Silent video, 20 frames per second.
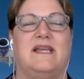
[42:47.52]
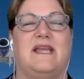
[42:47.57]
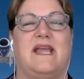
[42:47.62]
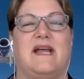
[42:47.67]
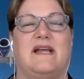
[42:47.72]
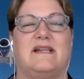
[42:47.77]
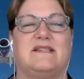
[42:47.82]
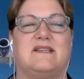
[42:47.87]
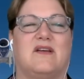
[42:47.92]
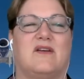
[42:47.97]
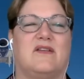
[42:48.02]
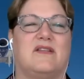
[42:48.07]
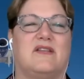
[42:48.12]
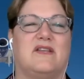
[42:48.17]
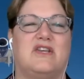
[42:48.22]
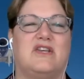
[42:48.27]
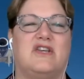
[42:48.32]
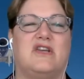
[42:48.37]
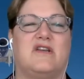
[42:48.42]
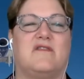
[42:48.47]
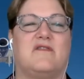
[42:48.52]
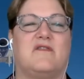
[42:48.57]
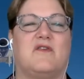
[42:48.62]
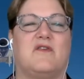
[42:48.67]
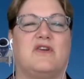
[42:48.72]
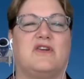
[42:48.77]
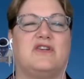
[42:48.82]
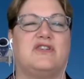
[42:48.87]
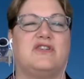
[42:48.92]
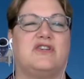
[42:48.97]
yeah, it's the only thing you can
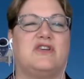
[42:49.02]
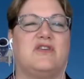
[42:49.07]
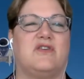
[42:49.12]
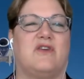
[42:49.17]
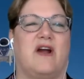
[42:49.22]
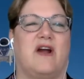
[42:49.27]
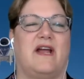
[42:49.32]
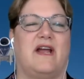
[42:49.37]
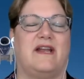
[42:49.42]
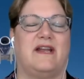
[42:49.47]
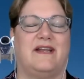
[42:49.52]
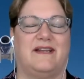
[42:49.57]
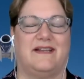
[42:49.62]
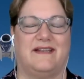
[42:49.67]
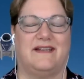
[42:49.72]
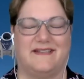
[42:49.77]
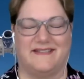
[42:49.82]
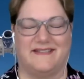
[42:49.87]
afford to do, right? we're not